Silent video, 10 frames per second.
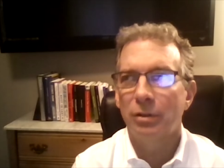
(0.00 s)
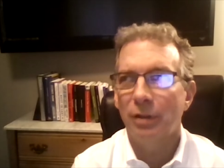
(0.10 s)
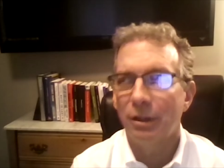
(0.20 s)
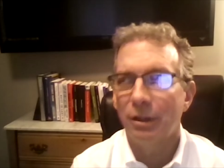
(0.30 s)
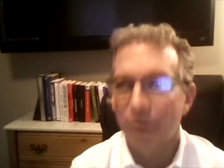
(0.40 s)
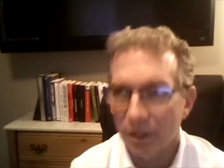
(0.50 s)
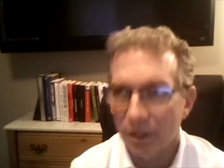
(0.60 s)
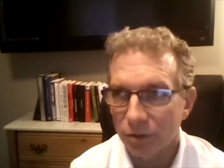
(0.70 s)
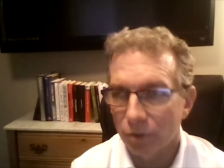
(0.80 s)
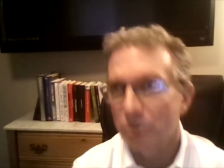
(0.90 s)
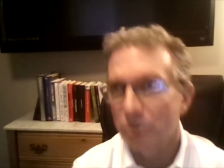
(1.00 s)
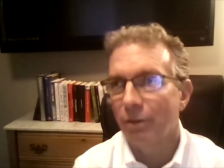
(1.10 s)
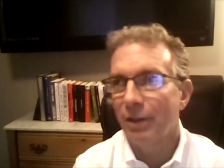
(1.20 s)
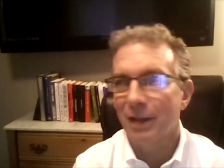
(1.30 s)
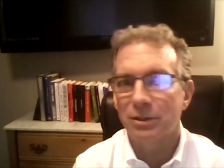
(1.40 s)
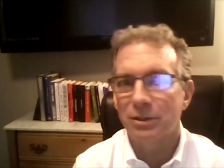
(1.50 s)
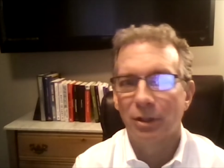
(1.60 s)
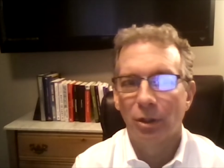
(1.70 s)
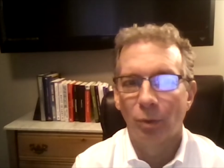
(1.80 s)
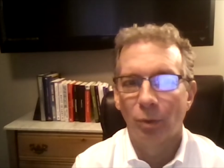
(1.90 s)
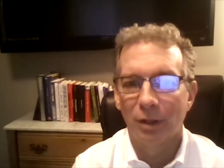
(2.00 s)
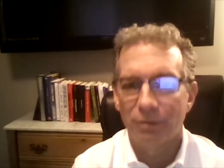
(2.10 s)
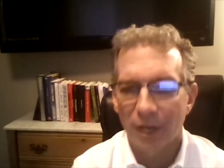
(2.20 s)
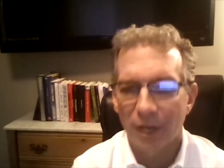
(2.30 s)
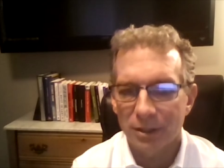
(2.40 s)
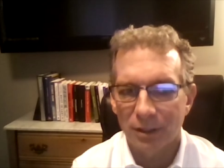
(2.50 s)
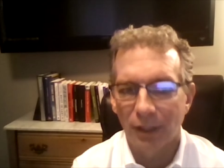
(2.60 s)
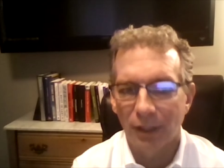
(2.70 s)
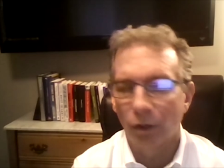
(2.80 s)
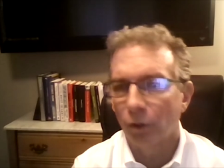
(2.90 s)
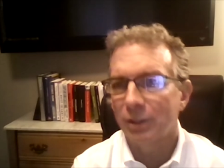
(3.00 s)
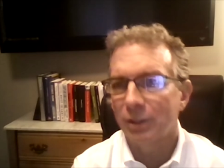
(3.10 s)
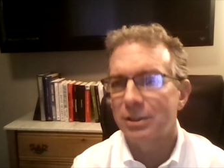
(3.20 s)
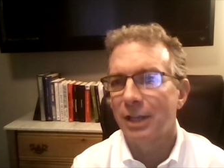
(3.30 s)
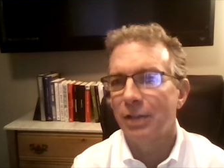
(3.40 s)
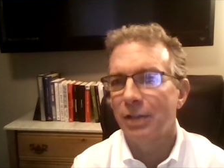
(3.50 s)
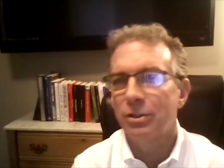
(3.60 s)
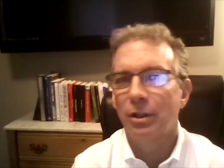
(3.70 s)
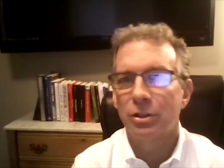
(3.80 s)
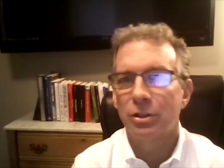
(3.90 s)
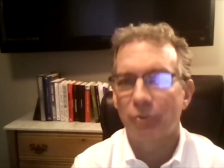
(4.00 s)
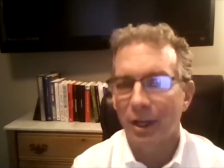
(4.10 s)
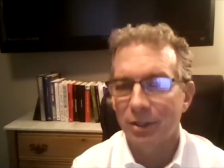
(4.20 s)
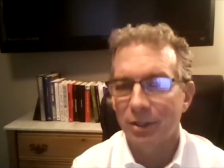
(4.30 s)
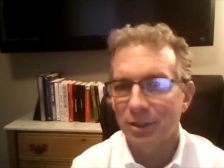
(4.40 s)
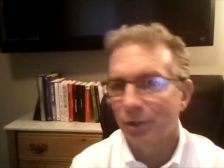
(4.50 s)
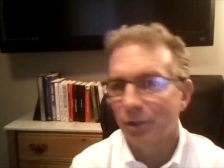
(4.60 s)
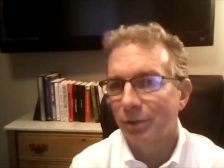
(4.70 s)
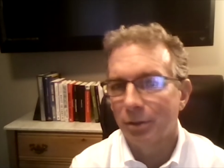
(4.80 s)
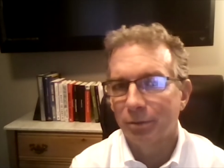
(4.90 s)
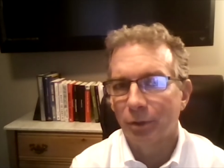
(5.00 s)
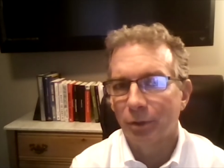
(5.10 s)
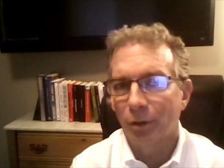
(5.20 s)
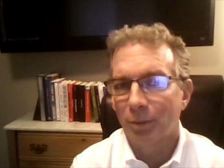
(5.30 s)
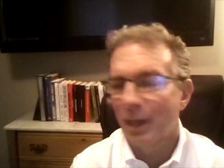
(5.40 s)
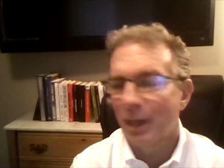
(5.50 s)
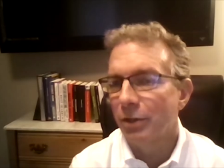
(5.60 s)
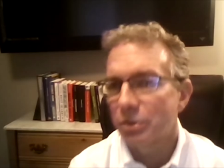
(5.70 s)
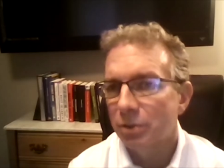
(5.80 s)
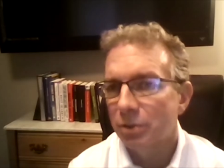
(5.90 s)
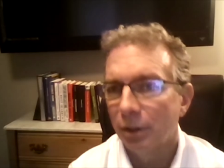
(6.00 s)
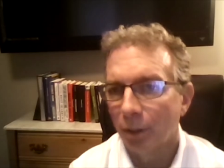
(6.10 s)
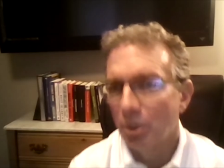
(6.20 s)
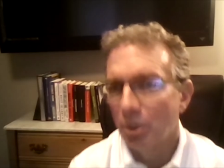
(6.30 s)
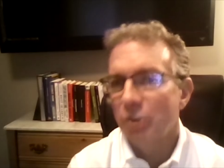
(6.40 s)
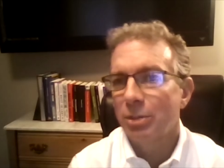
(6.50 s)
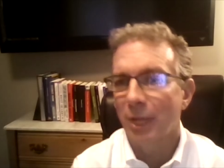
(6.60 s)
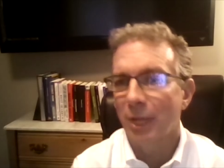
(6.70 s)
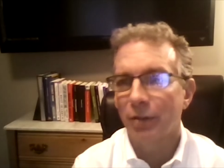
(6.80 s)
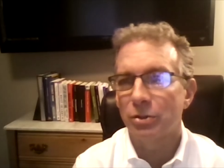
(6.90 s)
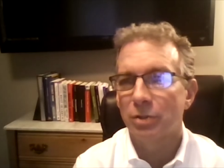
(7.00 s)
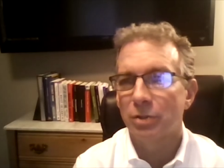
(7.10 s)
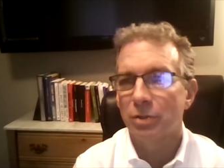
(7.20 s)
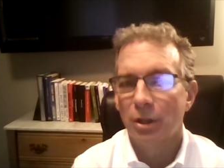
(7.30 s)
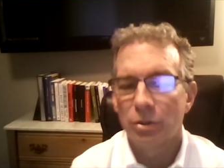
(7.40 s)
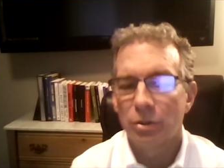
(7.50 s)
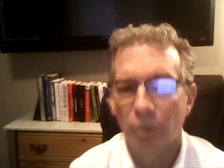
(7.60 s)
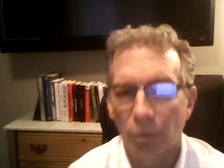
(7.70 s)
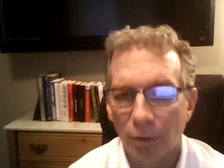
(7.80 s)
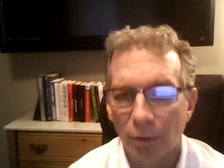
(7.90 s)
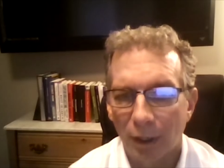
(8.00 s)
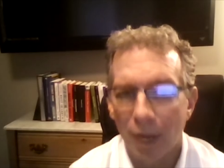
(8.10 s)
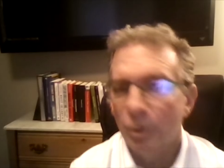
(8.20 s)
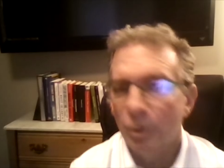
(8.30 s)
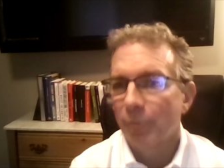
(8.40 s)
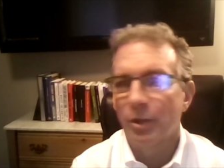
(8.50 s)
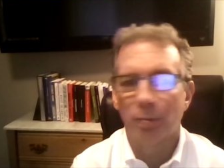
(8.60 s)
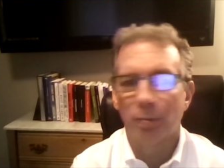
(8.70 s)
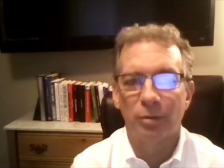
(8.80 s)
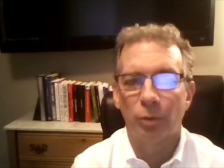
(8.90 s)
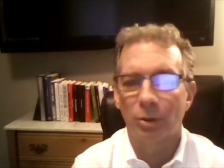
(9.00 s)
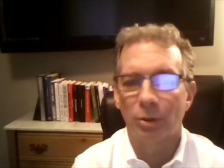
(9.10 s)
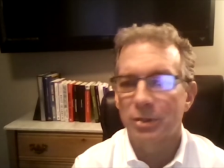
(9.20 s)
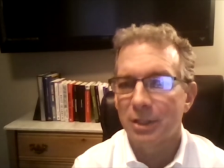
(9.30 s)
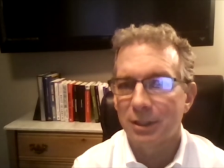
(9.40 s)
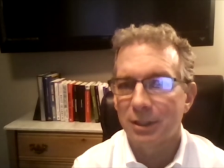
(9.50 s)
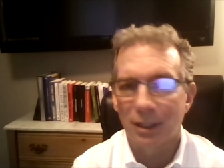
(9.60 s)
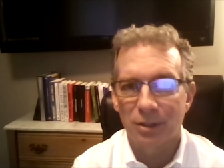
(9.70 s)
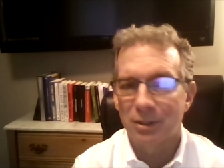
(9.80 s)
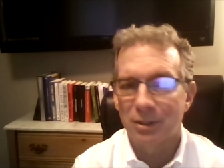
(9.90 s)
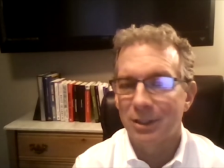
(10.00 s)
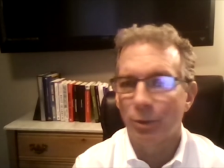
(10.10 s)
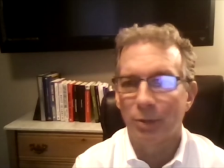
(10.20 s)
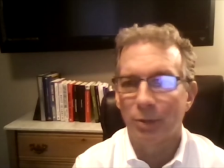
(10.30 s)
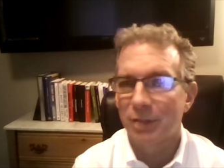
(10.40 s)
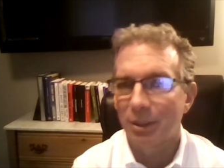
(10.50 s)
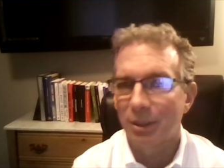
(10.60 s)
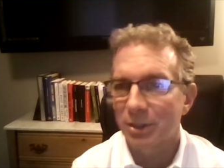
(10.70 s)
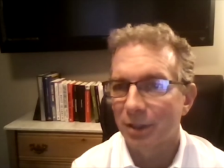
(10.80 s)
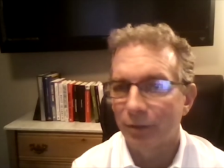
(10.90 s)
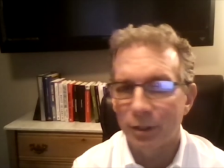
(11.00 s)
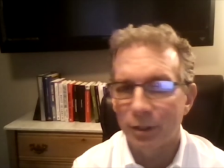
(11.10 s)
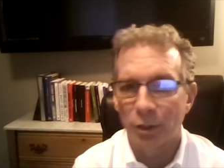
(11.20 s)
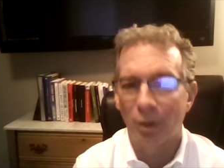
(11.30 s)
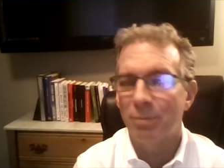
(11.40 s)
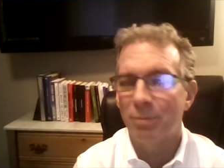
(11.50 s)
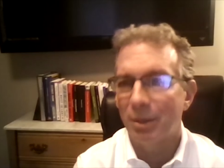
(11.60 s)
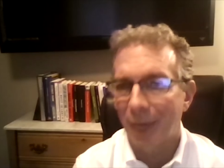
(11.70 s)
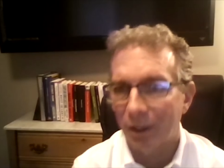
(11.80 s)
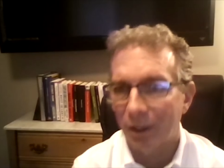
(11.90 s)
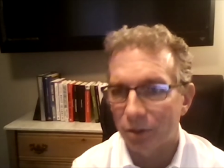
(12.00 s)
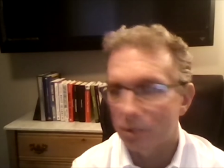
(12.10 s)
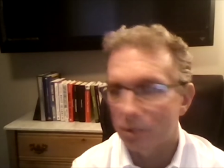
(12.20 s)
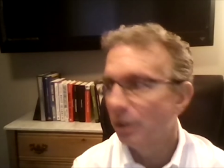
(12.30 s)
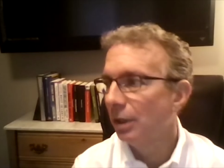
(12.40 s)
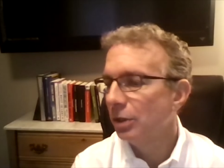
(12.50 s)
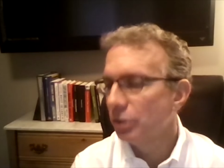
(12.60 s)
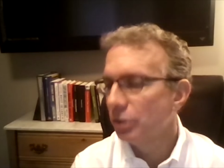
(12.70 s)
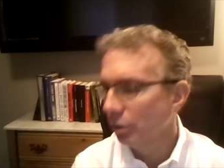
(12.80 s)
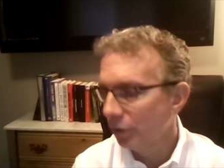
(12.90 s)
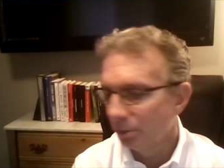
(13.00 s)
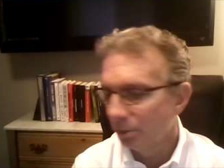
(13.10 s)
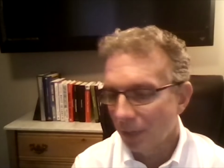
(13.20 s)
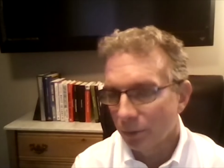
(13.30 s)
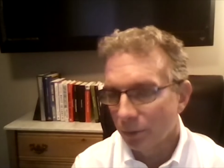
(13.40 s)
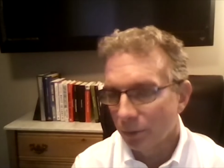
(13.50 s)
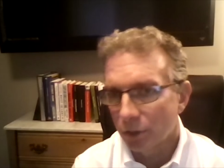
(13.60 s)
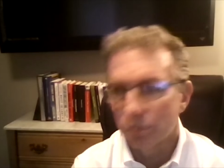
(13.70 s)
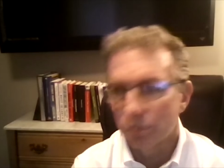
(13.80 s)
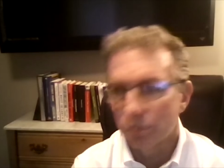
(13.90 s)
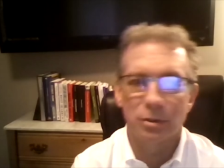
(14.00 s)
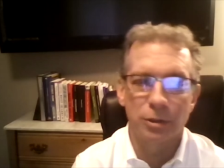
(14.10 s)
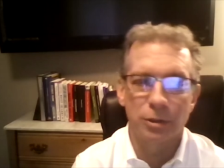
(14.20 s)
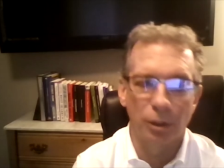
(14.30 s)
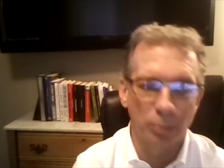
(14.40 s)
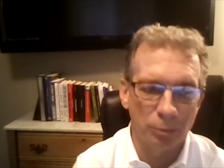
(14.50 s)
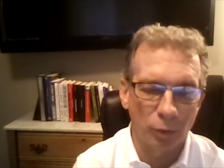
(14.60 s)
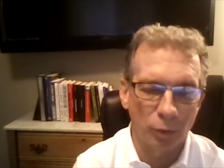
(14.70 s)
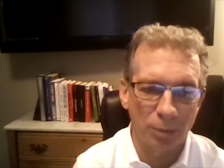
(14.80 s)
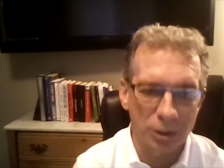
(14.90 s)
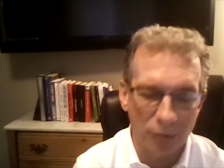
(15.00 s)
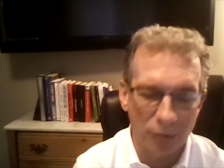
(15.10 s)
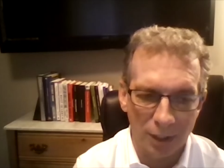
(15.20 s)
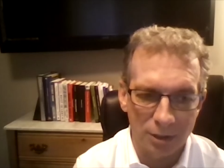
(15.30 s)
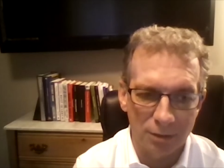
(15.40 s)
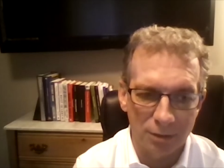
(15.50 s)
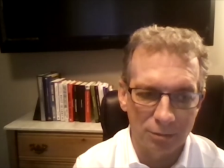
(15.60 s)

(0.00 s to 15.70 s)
investors that will invest in early stage strategies and early managers, emerging managers. So I went up there before I was a CTA just to see what I was getting myself into. I met managers, showed them my results, told them what my strategy,